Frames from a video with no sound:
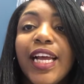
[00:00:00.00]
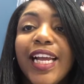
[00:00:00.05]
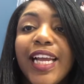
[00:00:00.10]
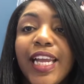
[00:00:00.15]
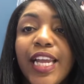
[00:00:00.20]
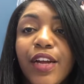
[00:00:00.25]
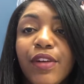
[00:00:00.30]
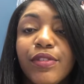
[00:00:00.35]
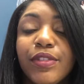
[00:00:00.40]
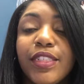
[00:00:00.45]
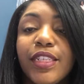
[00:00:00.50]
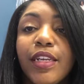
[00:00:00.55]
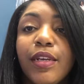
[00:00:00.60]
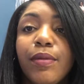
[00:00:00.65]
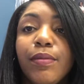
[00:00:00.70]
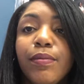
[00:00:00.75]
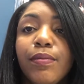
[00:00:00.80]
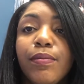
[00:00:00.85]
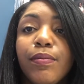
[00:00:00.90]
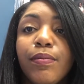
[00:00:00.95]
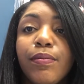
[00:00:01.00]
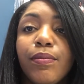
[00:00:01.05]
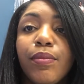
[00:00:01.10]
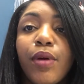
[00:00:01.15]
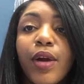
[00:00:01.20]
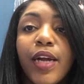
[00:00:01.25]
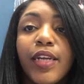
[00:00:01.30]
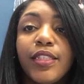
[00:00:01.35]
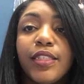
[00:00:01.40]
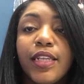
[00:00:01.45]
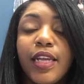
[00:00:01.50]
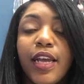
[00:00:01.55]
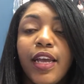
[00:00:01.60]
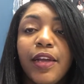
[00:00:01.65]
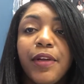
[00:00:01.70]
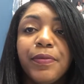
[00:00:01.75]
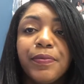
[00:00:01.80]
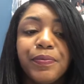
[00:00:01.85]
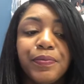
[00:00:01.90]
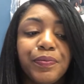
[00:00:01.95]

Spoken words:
accountant price tag.